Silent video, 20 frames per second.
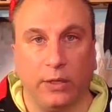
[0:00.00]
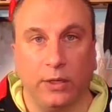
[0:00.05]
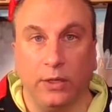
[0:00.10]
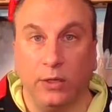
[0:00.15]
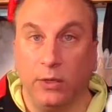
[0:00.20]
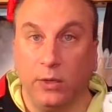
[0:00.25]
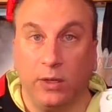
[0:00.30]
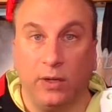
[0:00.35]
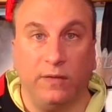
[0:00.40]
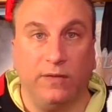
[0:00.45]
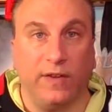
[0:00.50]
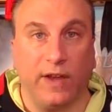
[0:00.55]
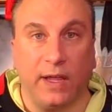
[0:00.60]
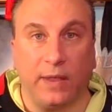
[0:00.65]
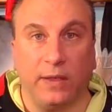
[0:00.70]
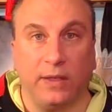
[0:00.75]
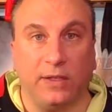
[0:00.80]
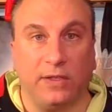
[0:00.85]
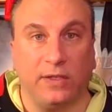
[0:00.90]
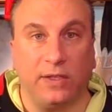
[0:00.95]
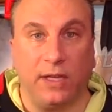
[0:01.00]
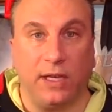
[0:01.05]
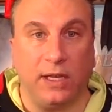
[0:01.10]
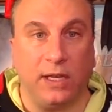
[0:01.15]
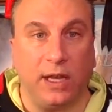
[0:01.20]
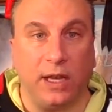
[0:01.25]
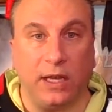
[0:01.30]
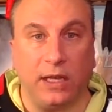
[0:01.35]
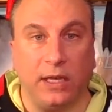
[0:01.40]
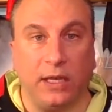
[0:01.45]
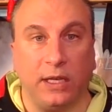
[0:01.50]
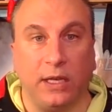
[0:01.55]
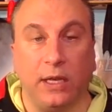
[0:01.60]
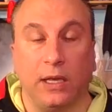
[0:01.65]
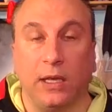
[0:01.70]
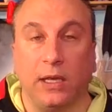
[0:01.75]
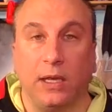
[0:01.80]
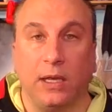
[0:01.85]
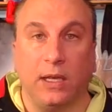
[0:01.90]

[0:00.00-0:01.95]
You can find this in any